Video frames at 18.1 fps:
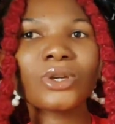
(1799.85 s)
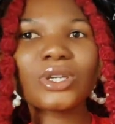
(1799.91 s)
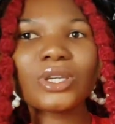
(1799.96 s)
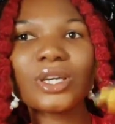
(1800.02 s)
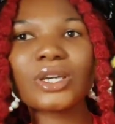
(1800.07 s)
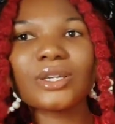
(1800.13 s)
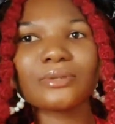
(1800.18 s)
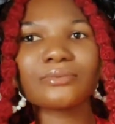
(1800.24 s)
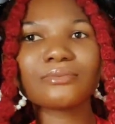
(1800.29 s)

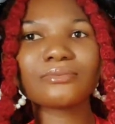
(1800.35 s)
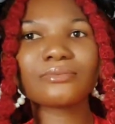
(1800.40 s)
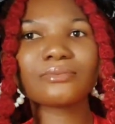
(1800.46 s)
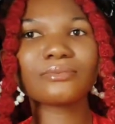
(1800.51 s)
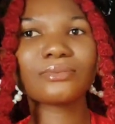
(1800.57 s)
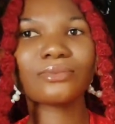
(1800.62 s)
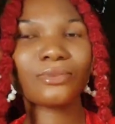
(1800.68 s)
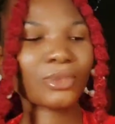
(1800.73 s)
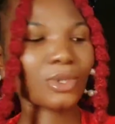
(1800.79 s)
okay,
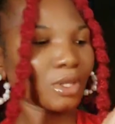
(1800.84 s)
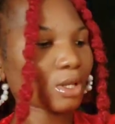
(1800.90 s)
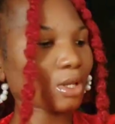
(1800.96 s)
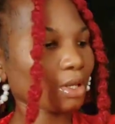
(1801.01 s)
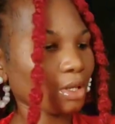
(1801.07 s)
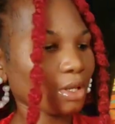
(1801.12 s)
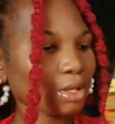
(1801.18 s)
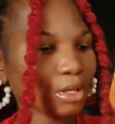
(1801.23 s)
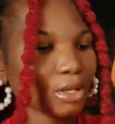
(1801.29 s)

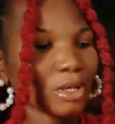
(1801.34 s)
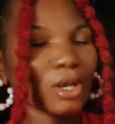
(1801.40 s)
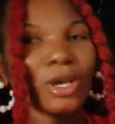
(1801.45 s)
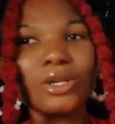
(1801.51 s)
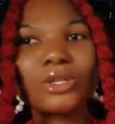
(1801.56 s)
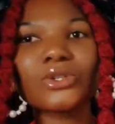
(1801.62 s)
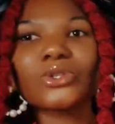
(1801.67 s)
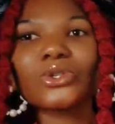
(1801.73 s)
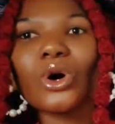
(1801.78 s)

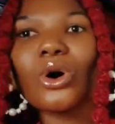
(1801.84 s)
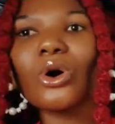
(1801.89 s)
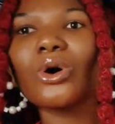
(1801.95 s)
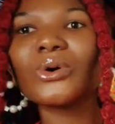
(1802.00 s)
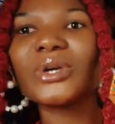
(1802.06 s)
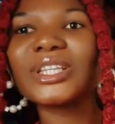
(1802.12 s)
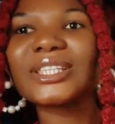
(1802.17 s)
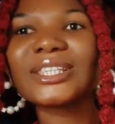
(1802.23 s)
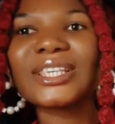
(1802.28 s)

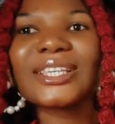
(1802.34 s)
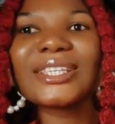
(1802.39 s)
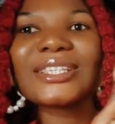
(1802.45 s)
so it